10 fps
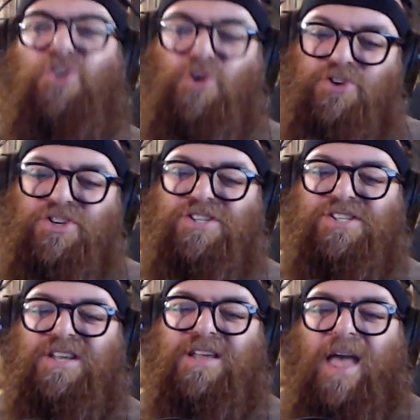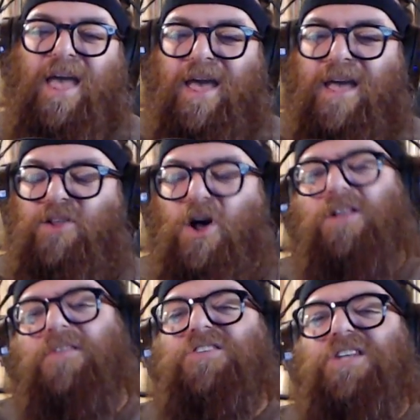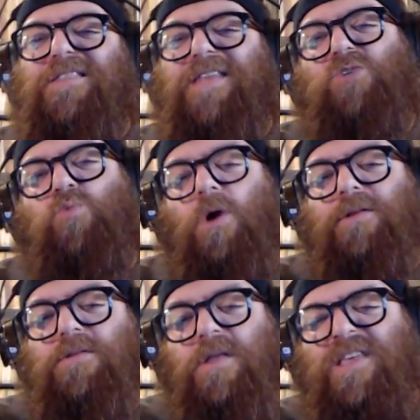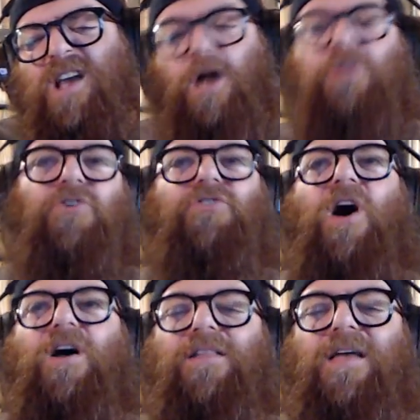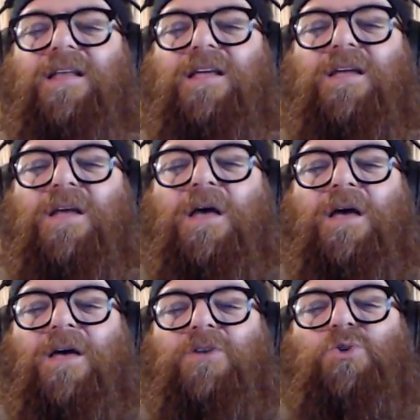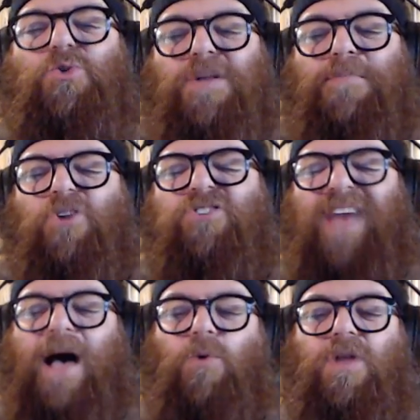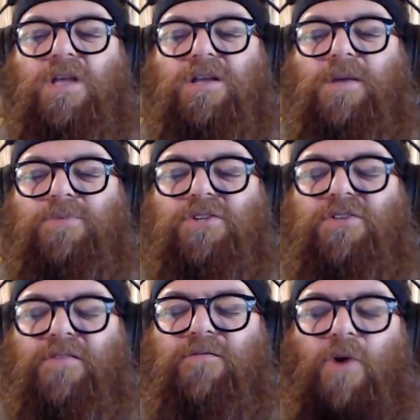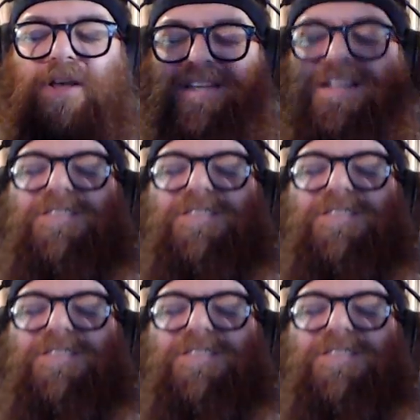this urgency, and all of a sudden that's where the underdog lady, Susan Muldowney, comes into the voice,